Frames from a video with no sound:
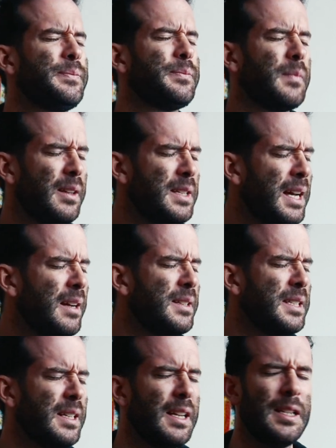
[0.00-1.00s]
right now
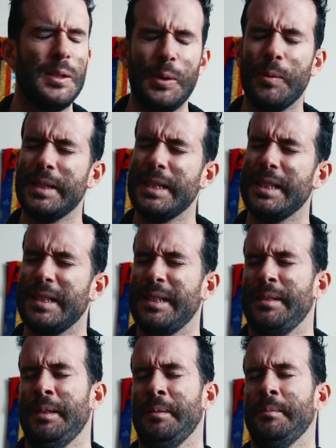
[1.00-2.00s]
they gotta do what's right
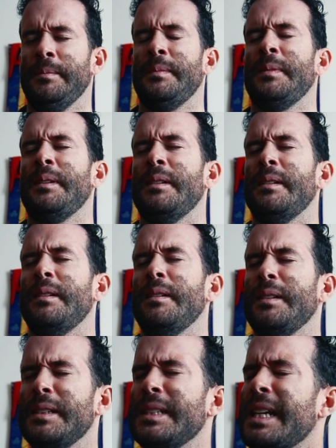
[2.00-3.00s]
for them.
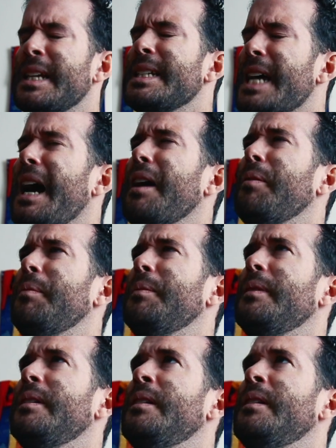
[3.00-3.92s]
Cause it's their time.